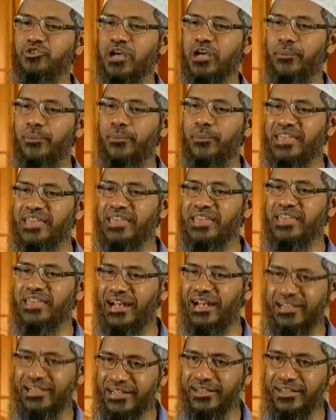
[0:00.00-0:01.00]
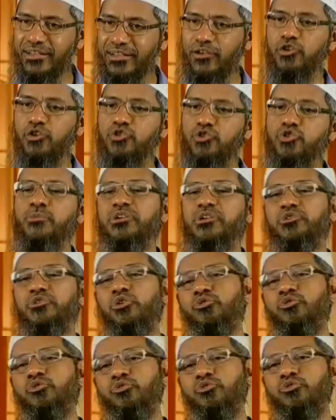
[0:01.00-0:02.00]
who commits adultery should be
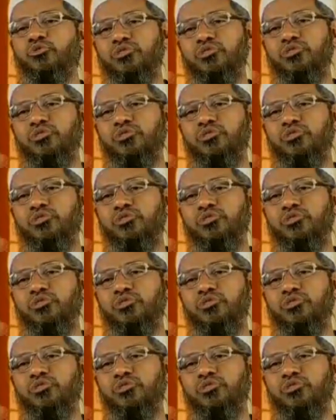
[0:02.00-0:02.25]
stoned to death.